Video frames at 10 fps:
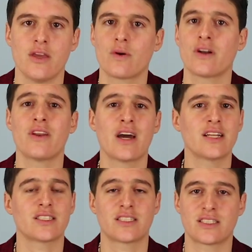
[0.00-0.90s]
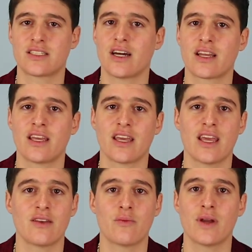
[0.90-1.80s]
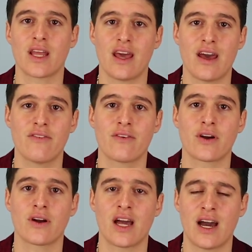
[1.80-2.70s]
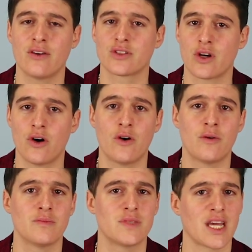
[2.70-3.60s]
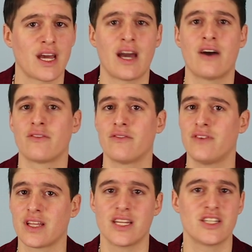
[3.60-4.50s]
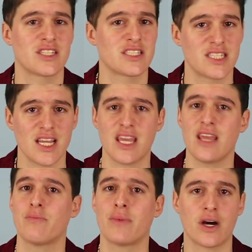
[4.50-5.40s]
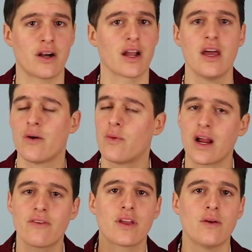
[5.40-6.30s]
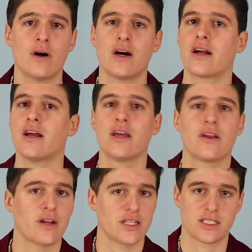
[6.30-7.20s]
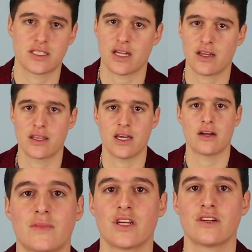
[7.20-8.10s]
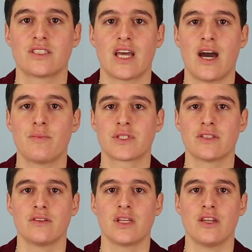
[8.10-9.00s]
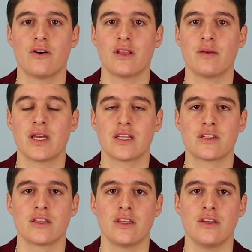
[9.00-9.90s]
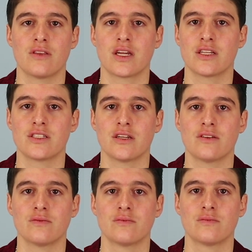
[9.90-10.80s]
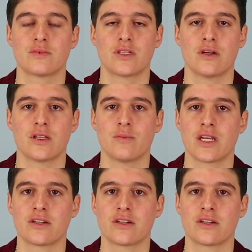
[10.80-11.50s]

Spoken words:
You are not stuck in whatever house, home, town, village, city, park, wherever you are. You're not stuck there. There's absolutely no limit to the you that is you. So don't limit